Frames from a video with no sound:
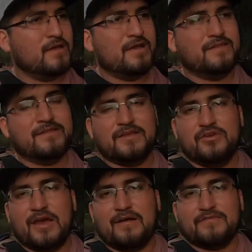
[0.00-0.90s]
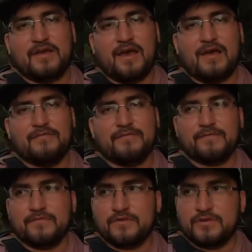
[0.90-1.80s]
anything that you have to have,
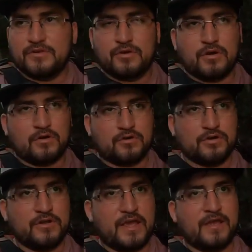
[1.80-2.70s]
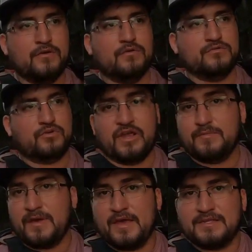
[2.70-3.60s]
you know, a good angle,
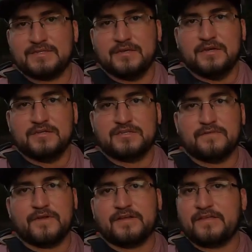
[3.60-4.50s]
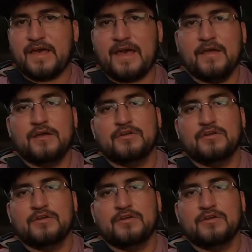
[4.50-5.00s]
crankbaits, stuff like that.